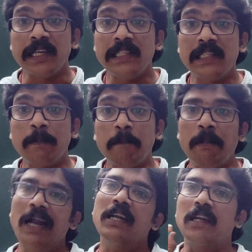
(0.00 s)
is
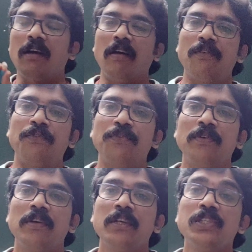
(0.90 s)
the part of
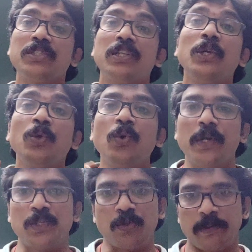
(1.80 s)

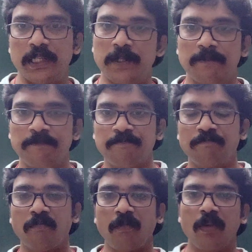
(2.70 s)
stereoisomerism.
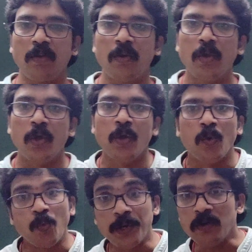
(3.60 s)

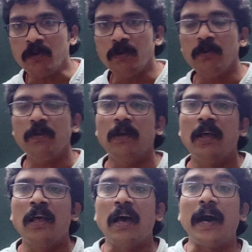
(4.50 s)
We
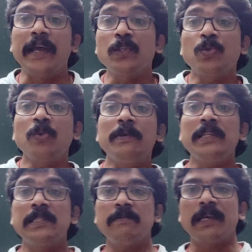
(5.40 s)
know
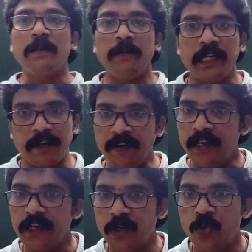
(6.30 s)
isomerism can be
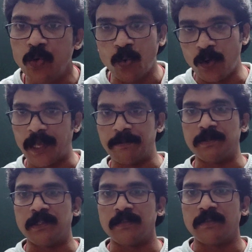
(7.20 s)
divided into two
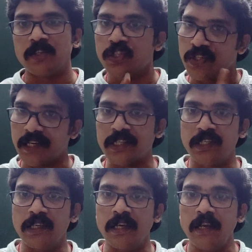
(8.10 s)
types,
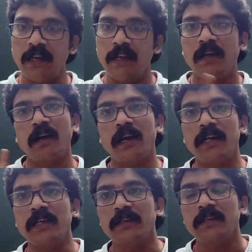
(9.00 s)
structural
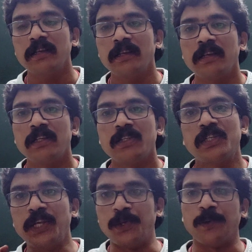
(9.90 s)
and
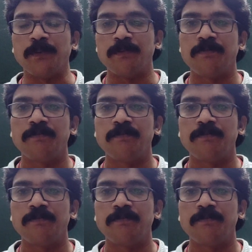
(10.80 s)
stereo.